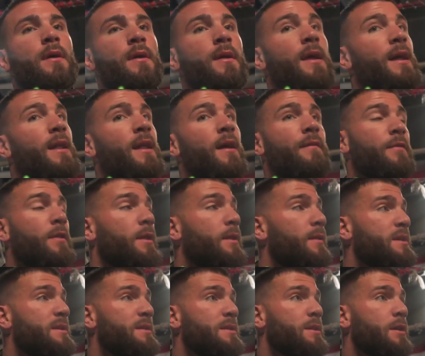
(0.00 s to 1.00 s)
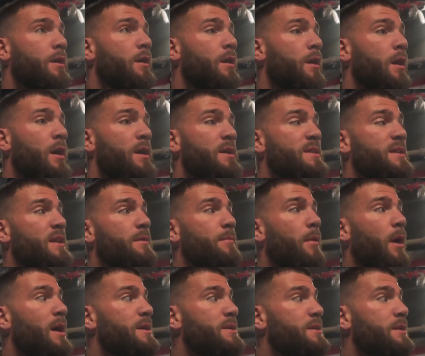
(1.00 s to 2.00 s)
Yeah, definitely. This is a, a city
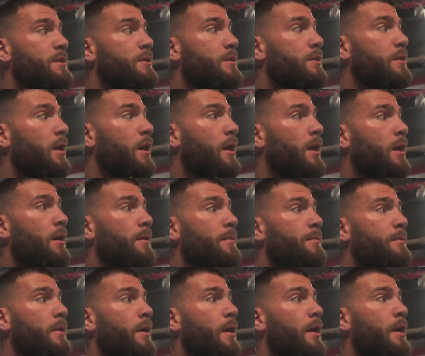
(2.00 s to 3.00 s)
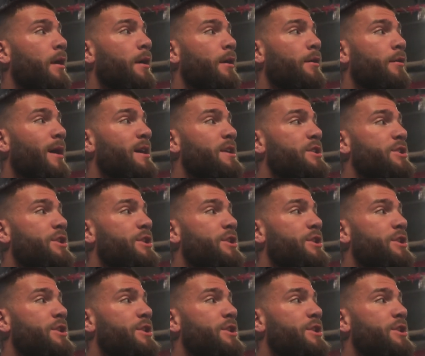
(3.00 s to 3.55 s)
boxing, um, great